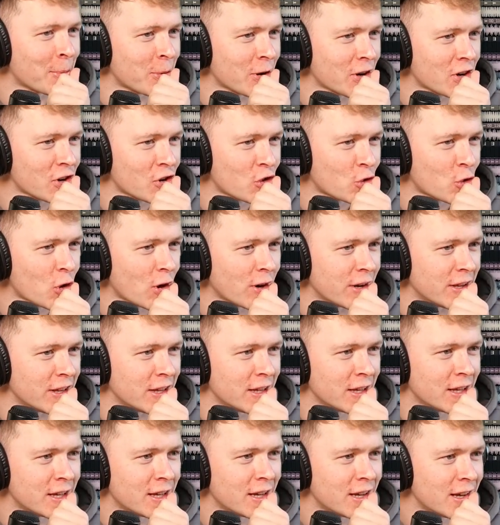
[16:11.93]
a
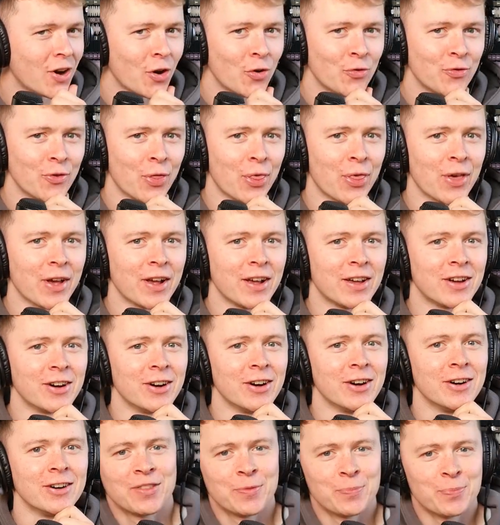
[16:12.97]
chronic
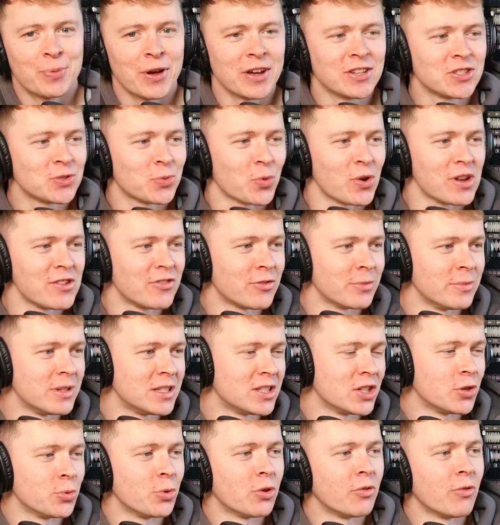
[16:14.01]
overthinker, the best way for me to
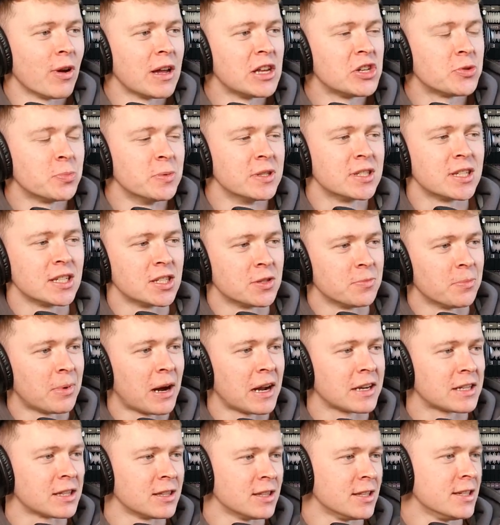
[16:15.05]
do arrangements isn't by
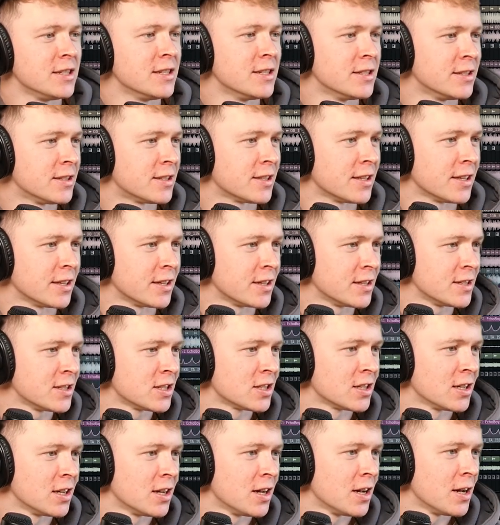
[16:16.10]
deleting things,
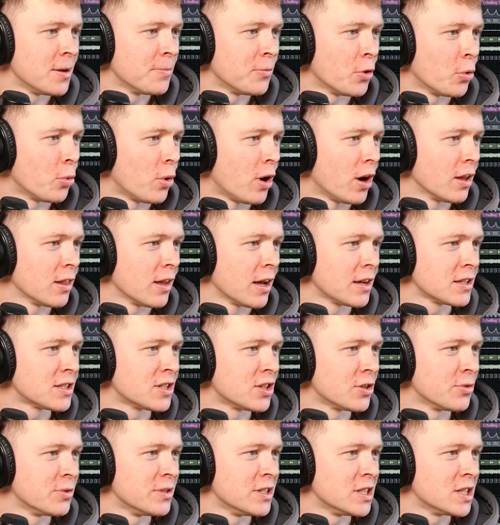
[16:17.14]
but what I like to
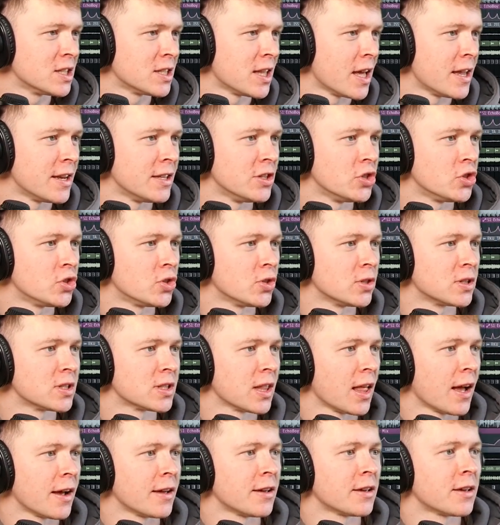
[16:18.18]
do instead is just
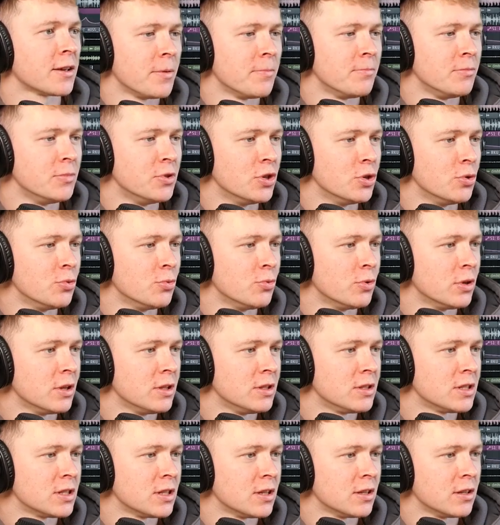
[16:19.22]
like
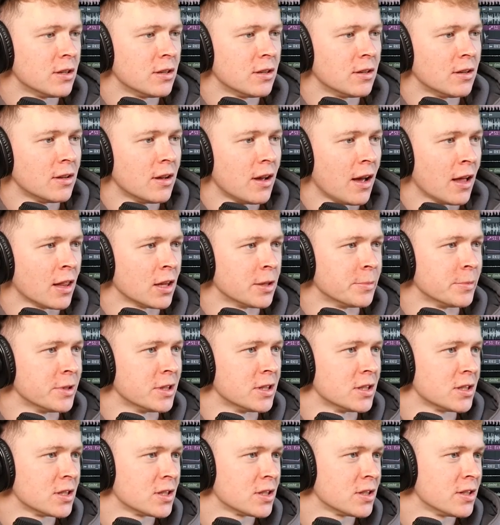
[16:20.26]
mute
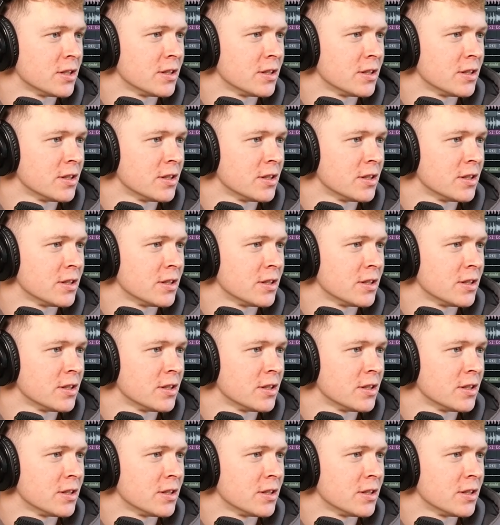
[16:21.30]
elements.